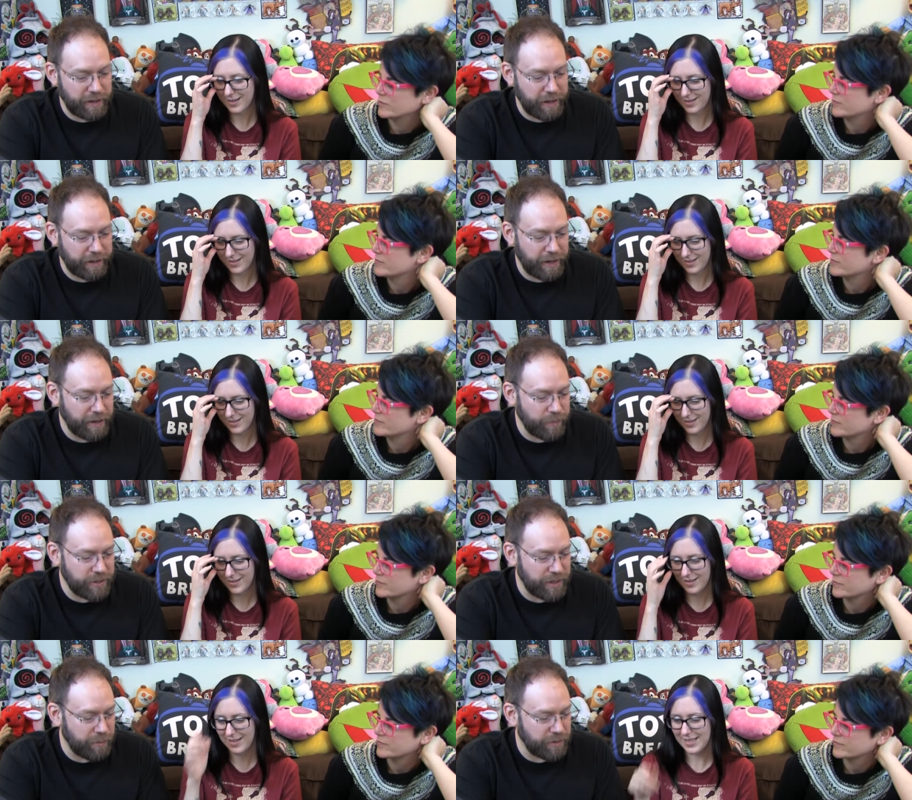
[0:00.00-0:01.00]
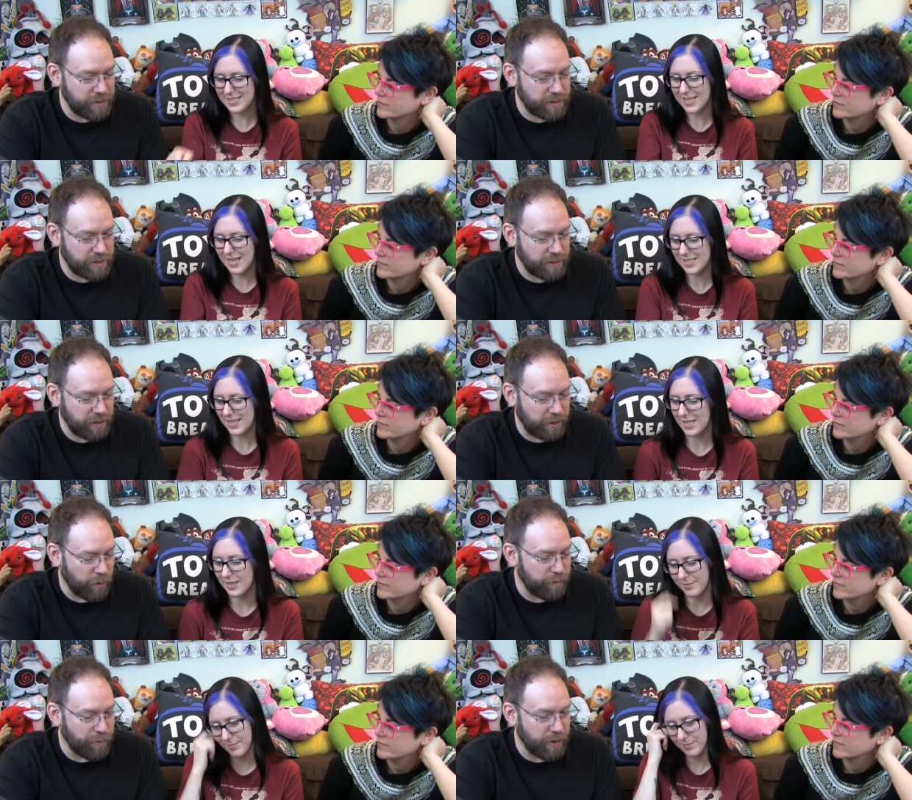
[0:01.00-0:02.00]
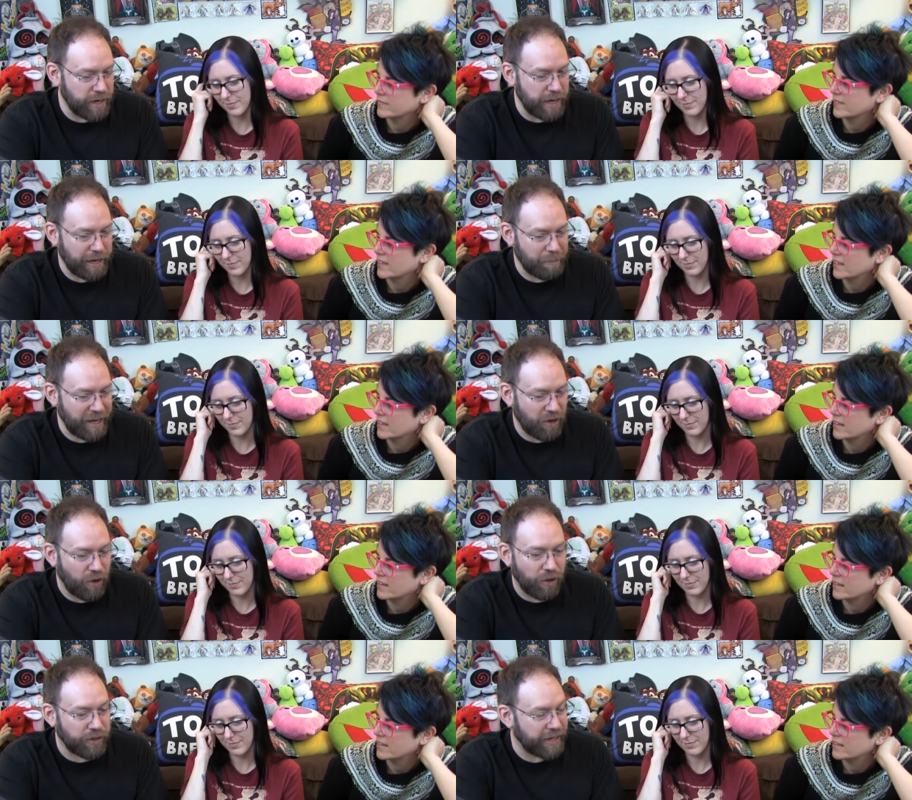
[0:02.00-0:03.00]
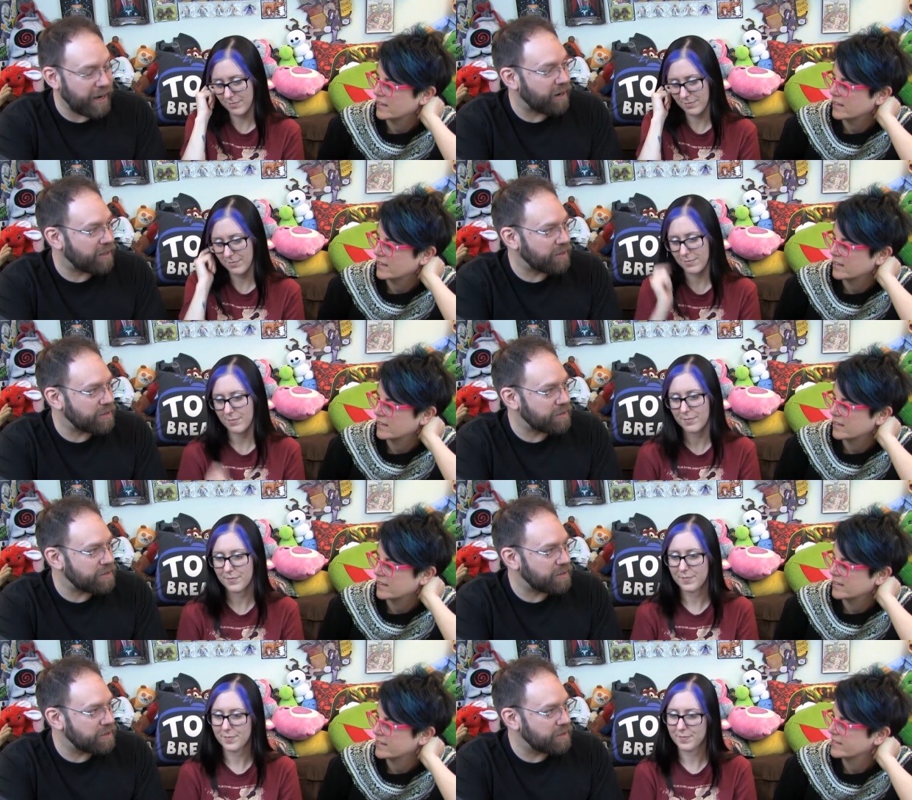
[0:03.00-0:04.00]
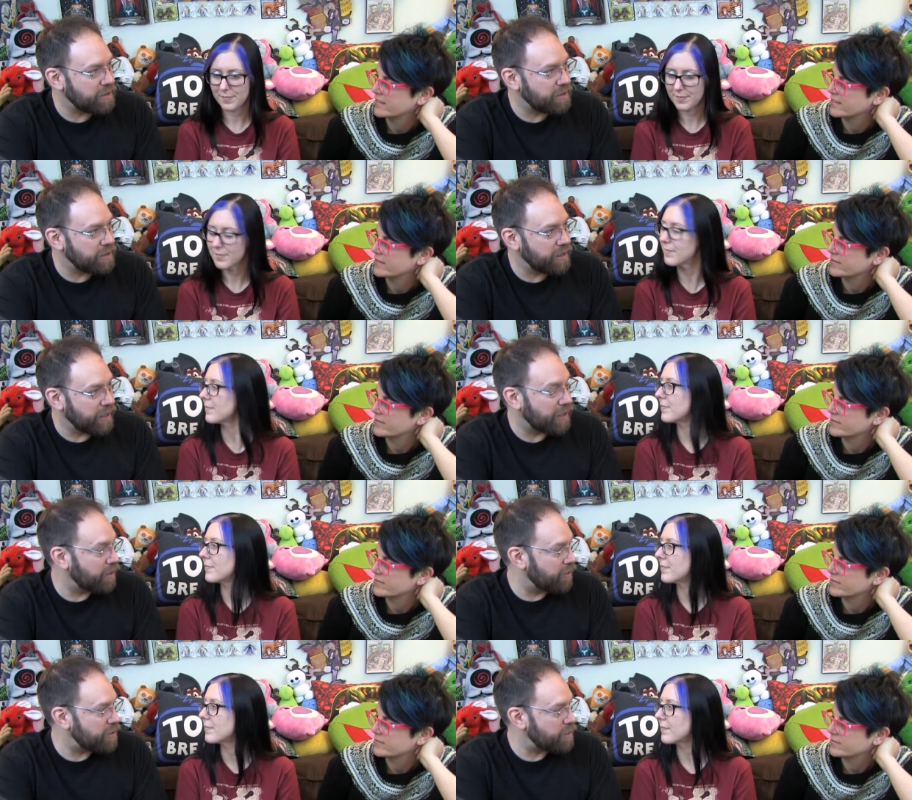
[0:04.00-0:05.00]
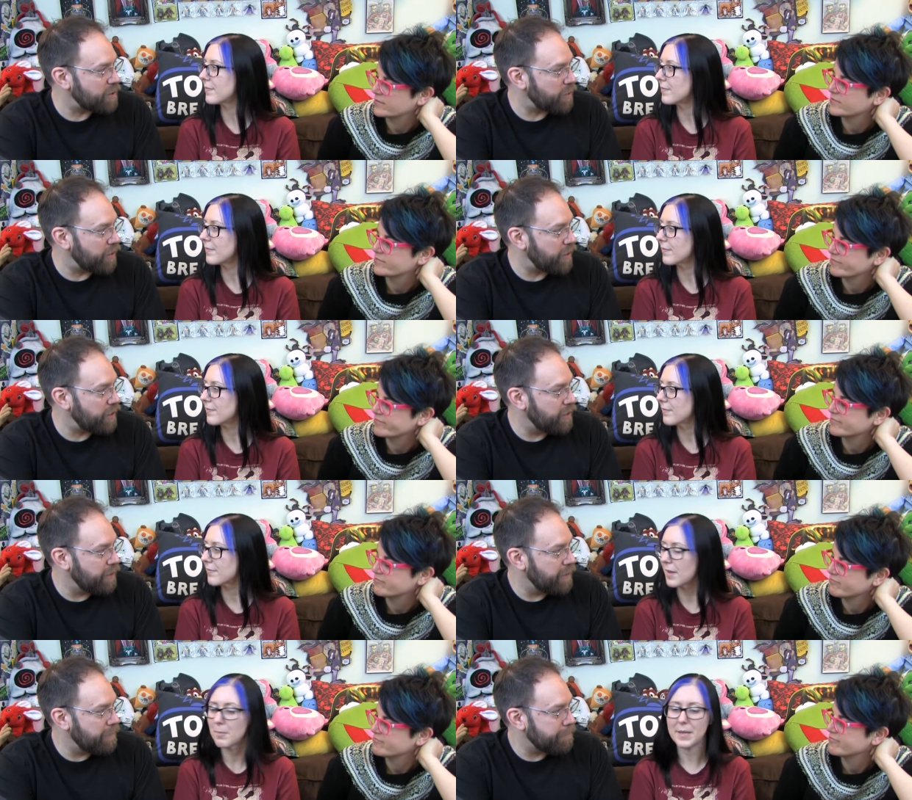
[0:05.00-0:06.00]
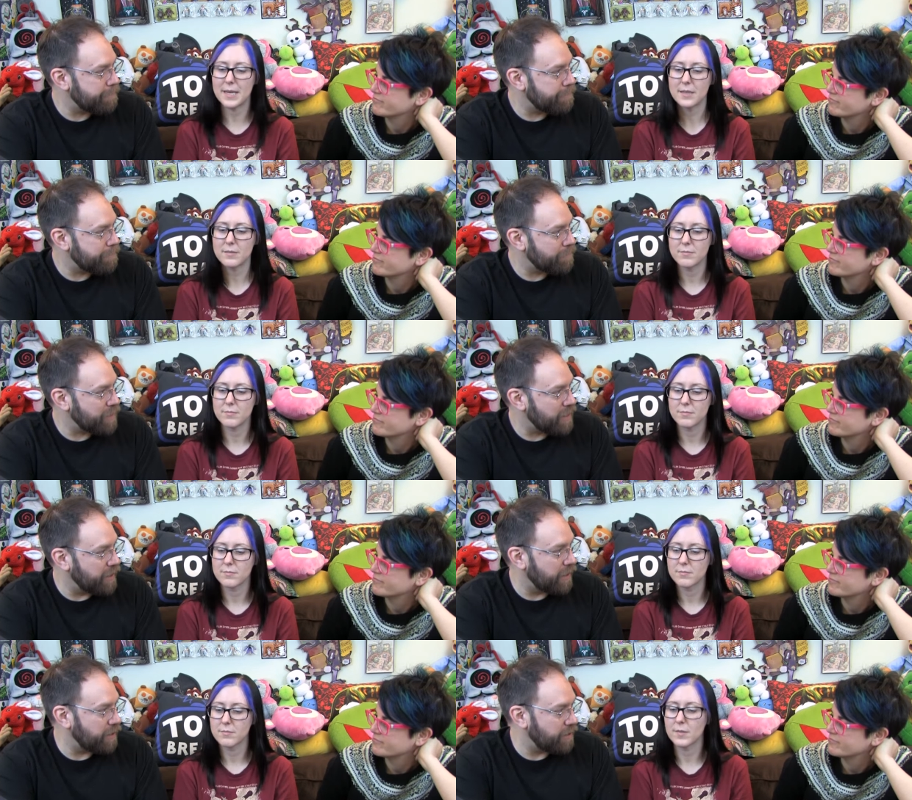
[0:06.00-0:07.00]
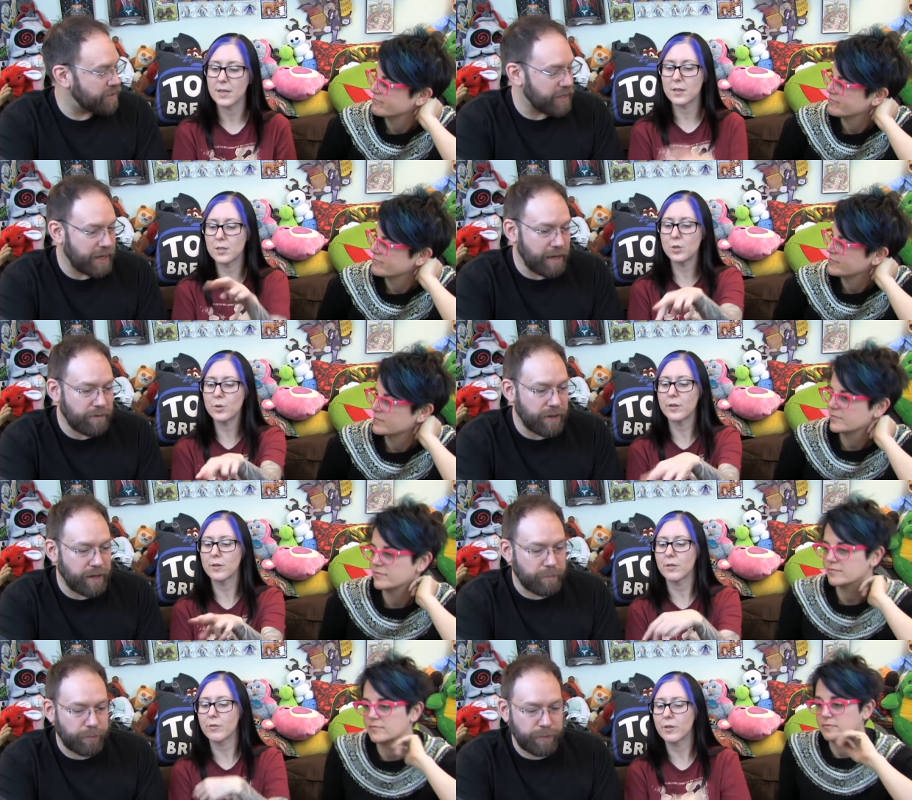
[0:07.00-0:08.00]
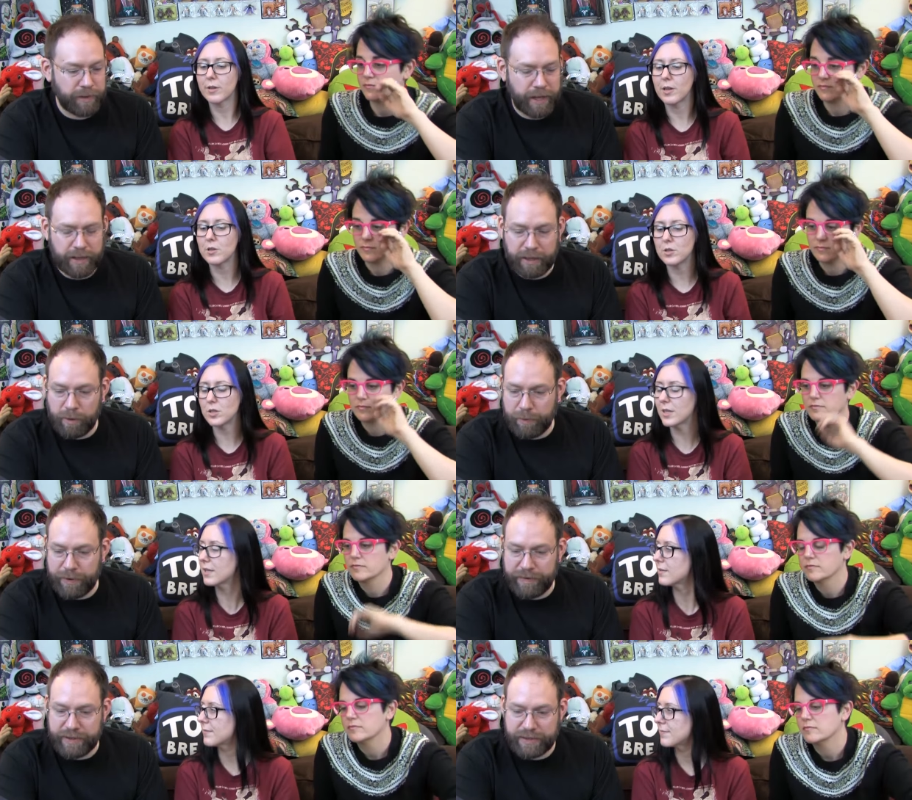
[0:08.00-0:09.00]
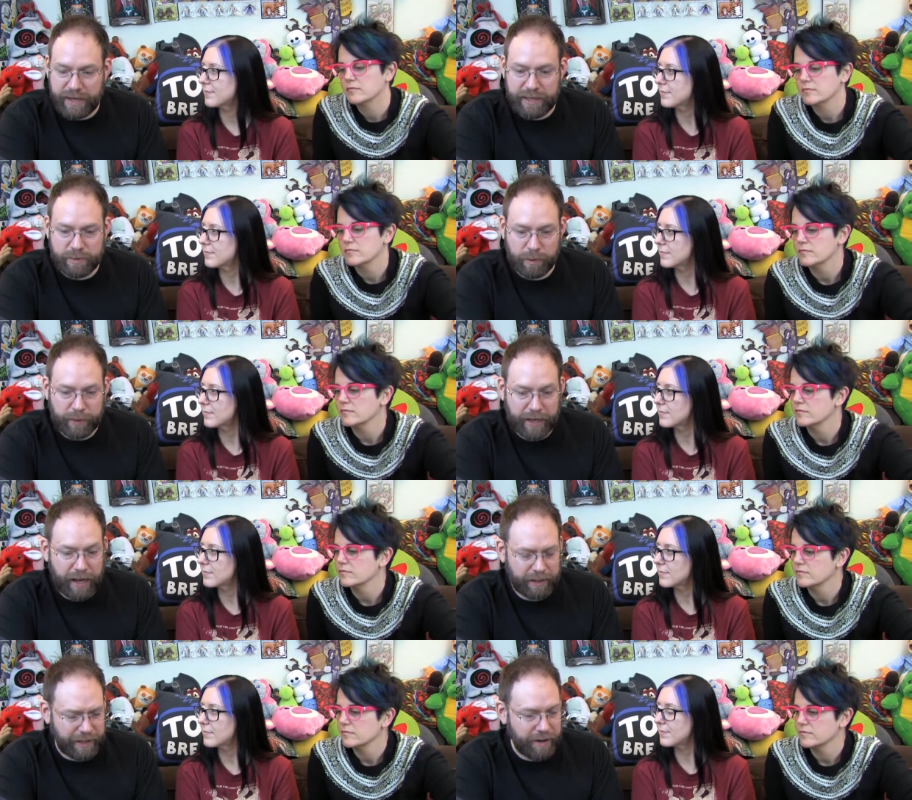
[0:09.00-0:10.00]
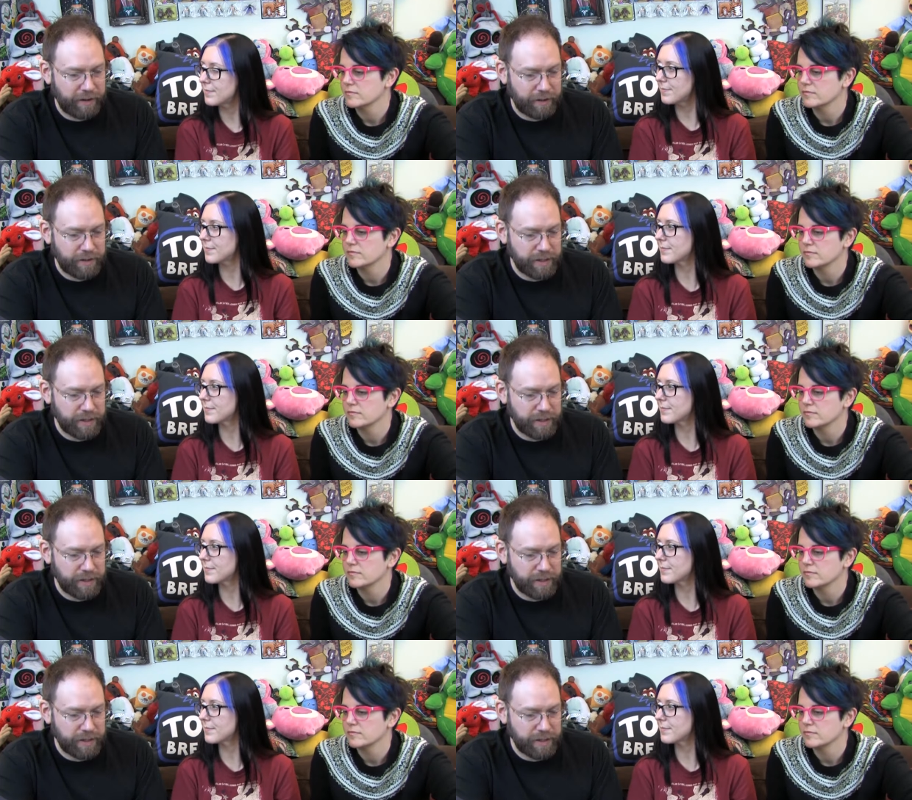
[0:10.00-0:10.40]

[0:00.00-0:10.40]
Speaker 1: I kind of wish they would he's just nice, go for it and make all the characters in the Christmas spirit. Meaning? Like, because like they the gave, two, yeah, there were previous days where we got characters.